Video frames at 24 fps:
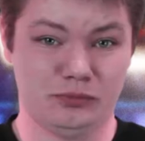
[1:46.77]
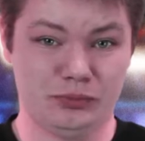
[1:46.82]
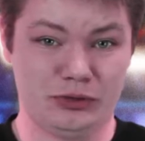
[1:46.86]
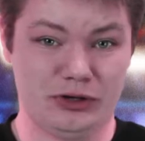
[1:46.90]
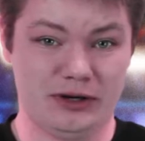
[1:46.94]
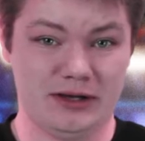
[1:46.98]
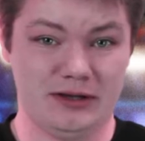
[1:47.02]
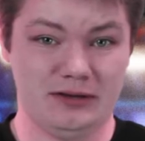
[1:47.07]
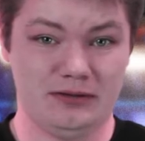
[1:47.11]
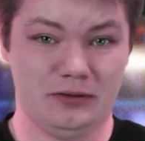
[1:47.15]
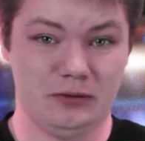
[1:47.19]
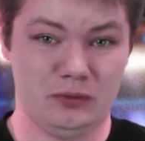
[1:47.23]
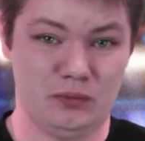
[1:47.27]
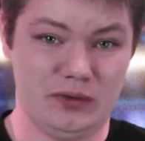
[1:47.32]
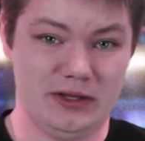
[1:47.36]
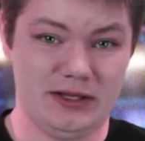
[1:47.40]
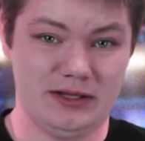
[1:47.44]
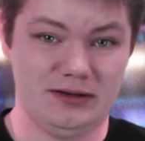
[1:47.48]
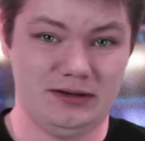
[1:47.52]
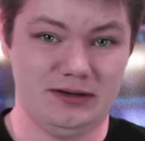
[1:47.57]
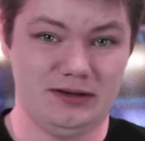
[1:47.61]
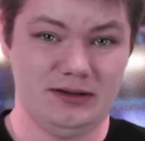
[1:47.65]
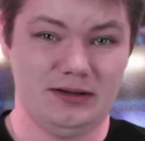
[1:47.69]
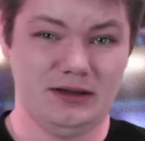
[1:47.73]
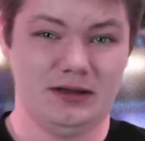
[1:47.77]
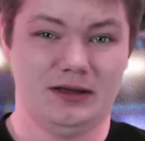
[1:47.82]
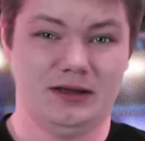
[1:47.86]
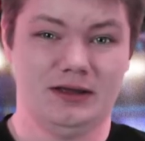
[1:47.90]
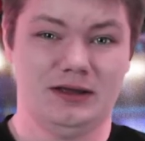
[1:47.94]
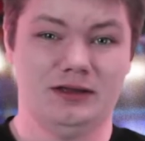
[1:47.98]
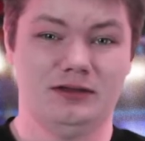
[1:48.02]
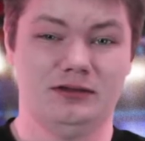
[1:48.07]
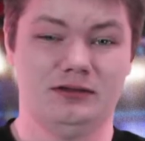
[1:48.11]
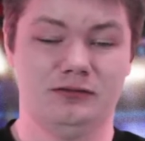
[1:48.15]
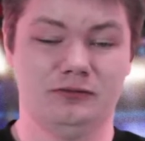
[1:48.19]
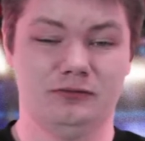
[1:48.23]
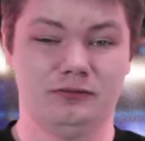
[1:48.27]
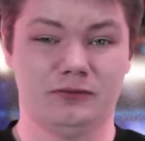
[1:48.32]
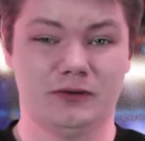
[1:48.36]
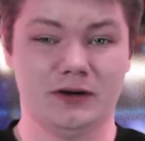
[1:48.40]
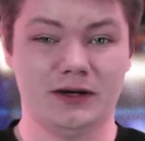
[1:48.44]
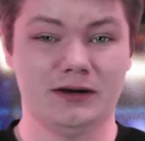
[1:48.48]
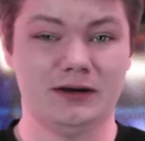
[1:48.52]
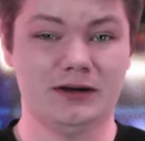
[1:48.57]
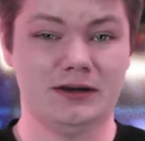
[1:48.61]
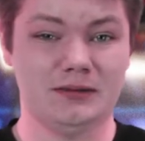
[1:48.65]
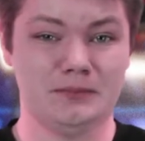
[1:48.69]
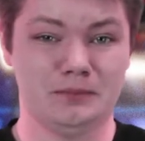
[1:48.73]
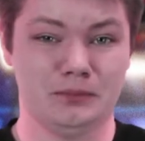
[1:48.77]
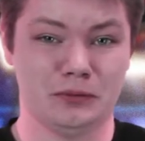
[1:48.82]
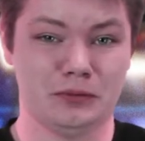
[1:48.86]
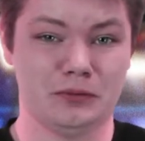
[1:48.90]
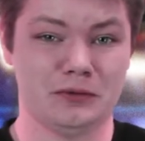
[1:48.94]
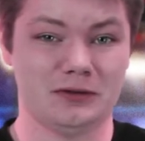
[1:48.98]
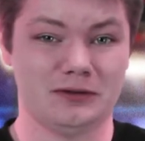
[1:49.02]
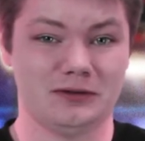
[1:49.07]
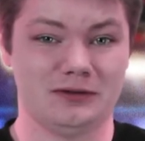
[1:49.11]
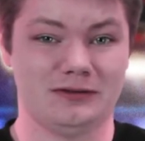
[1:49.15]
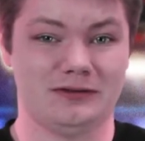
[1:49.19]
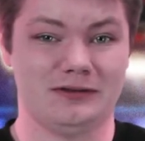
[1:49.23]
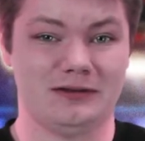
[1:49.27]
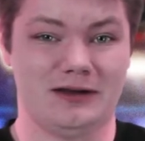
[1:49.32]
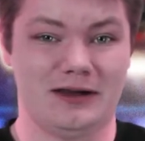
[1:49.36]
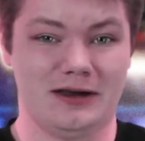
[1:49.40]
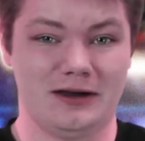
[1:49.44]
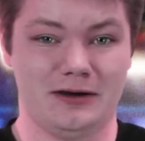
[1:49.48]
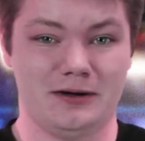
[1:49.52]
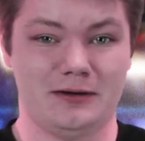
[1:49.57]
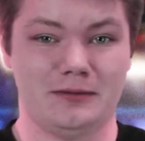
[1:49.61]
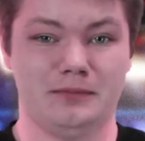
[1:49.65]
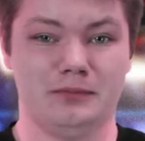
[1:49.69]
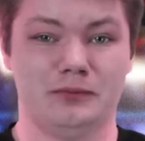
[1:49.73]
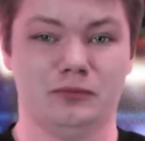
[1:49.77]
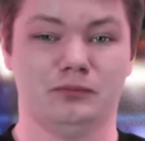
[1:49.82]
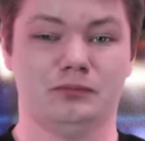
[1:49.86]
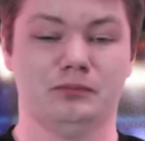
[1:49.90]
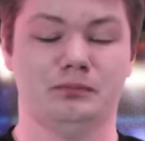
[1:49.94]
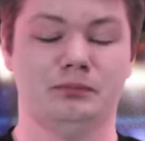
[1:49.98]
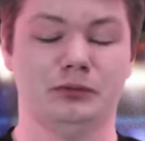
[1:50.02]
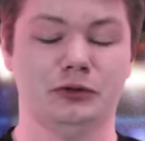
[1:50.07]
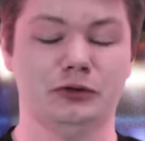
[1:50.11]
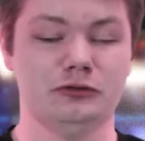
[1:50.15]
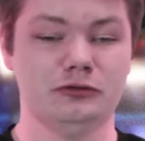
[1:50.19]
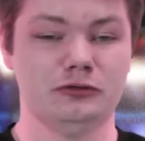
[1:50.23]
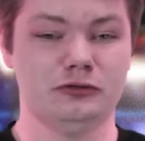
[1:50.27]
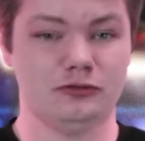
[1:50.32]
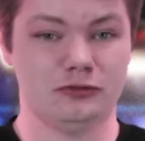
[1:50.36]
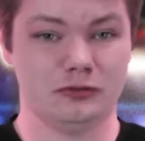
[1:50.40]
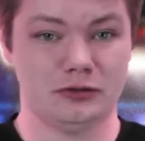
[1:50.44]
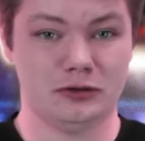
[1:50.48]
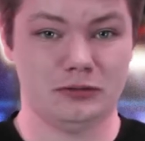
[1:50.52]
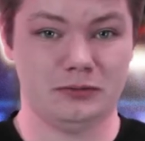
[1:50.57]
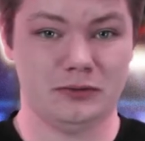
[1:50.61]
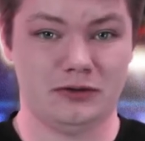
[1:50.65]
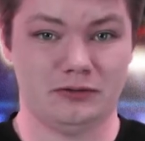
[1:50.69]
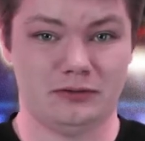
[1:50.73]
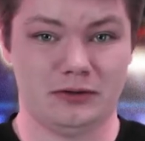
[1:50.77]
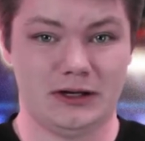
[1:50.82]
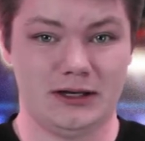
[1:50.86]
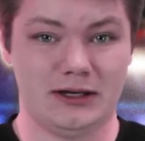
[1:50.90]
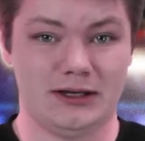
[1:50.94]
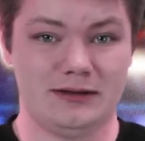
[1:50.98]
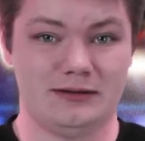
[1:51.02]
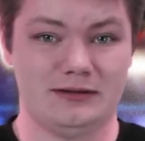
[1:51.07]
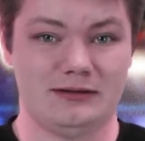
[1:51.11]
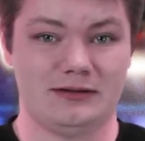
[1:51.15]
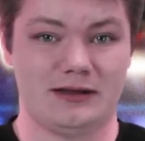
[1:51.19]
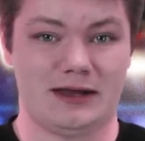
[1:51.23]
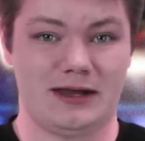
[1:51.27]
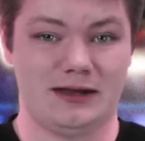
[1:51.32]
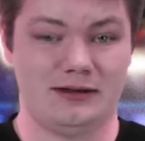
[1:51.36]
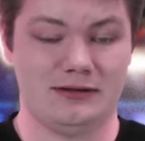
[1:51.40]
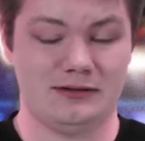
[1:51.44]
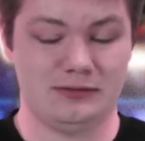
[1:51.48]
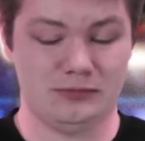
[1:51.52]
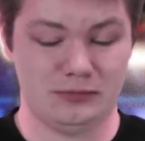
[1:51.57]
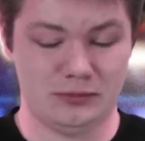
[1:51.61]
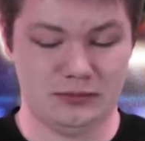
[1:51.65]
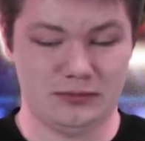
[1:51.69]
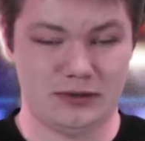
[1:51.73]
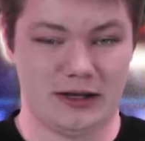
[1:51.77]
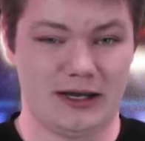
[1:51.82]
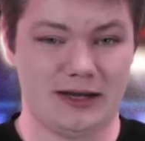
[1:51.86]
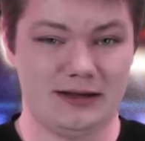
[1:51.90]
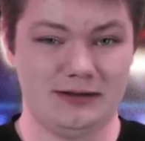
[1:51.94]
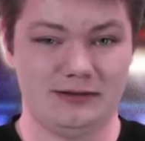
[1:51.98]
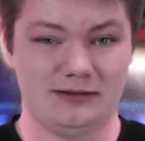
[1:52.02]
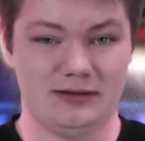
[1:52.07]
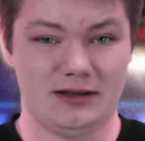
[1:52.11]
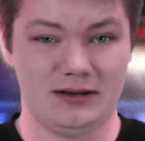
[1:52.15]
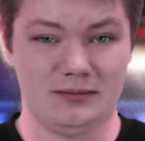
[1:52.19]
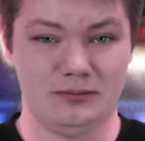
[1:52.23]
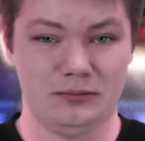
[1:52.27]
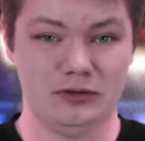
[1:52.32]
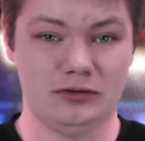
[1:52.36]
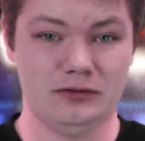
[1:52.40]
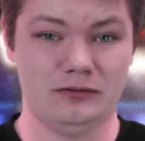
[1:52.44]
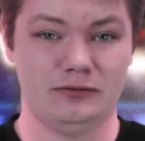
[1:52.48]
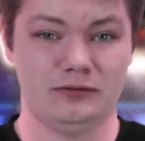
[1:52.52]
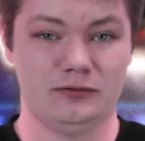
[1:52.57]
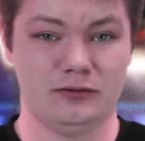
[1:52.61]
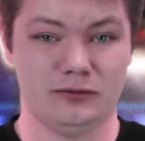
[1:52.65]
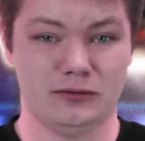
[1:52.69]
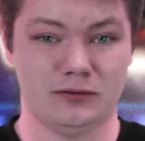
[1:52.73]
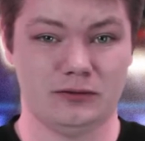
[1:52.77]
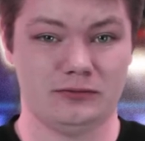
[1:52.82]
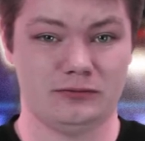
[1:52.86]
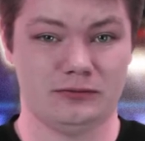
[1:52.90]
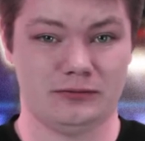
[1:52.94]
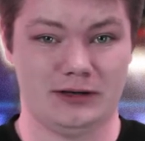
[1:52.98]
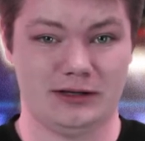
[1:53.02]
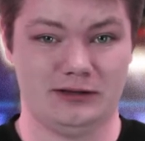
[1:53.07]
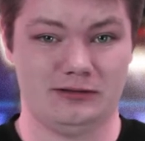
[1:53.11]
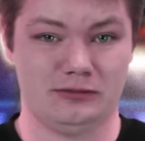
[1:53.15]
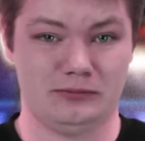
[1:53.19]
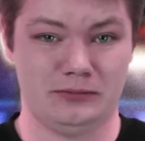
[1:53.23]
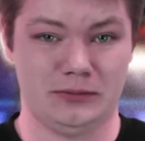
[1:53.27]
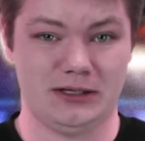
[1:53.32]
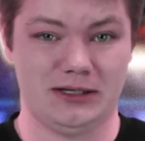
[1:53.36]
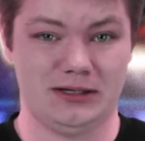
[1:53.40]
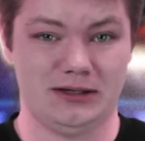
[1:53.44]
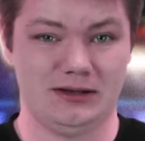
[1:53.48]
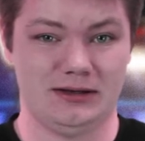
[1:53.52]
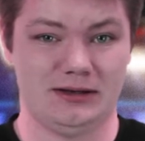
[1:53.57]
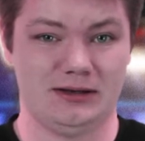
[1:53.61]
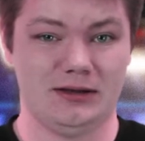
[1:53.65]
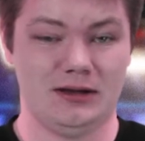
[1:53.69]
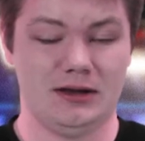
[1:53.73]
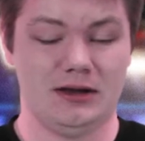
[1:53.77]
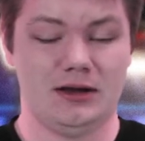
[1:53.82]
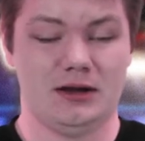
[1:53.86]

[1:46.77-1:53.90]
Bryan the win is very important to help boost Roman Reigns as they move towards WrestleMania.